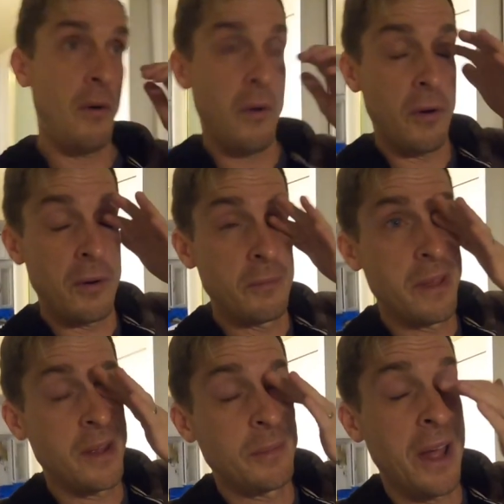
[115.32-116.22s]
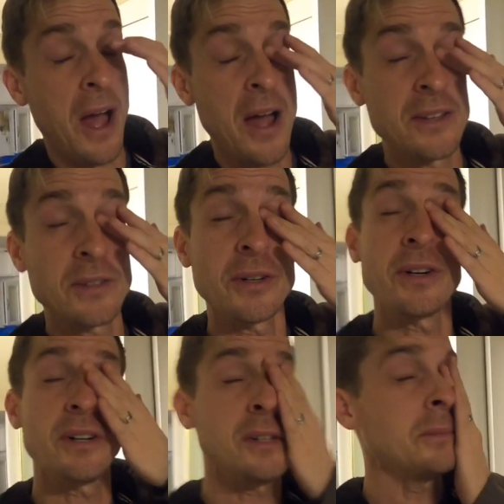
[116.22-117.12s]
Oh man, my eyes are
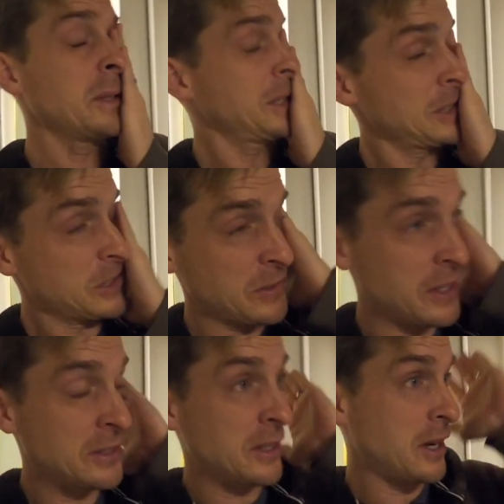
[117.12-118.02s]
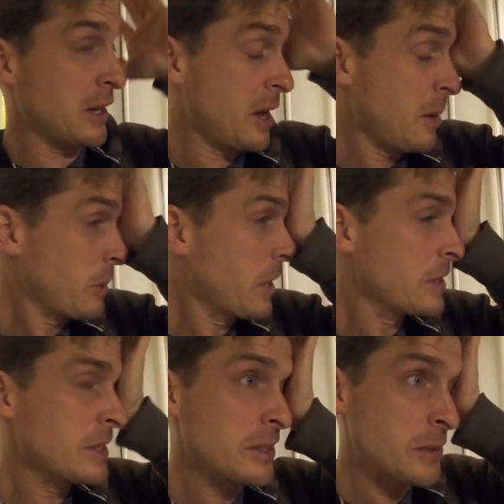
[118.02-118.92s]
hurting because Siobhan's cutting up
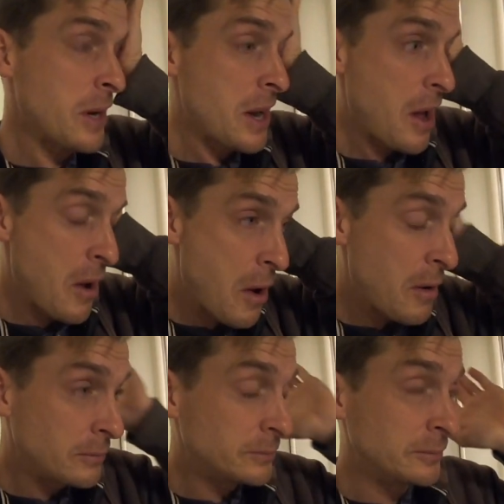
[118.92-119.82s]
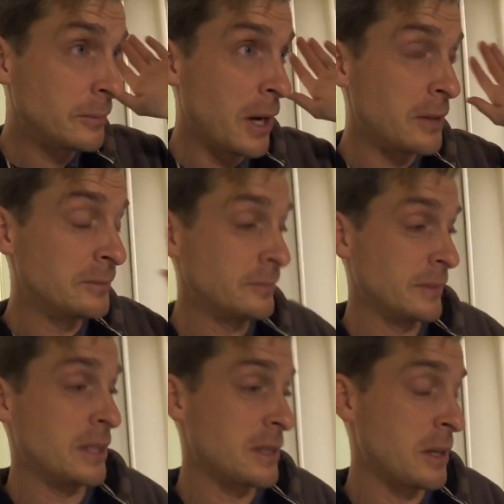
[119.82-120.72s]
onions right now, but
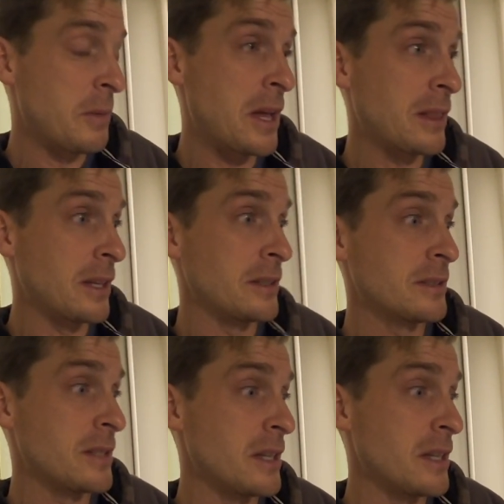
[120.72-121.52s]
it's gonna make things